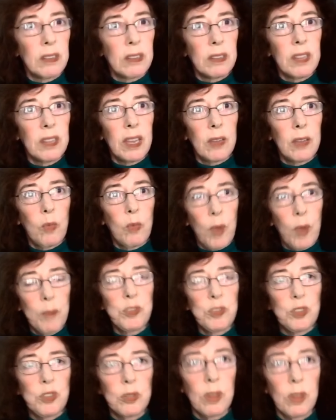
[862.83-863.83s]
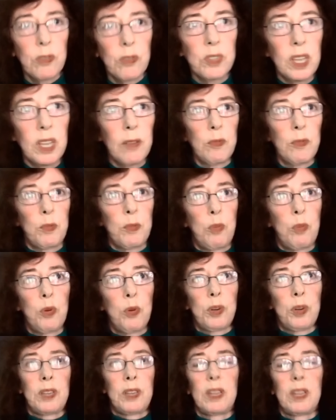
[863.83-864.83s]
that Webster and others have
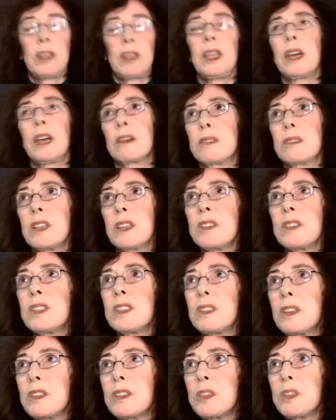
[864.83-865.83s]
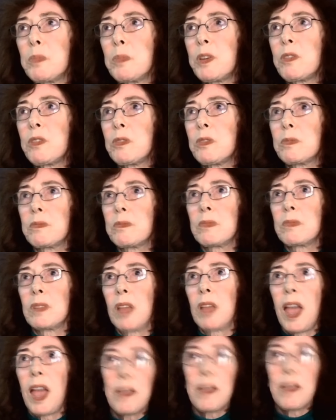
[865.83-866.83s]
reported, does appear to
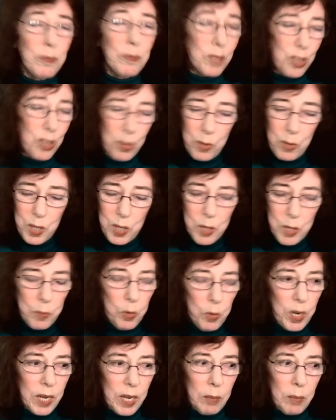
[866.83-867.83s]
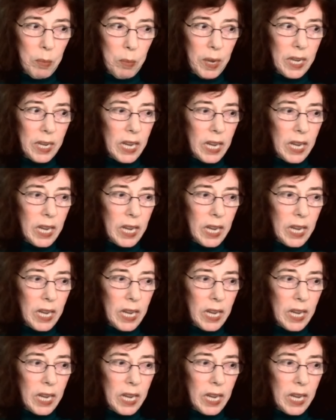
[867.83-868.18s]
have something to do with spring, but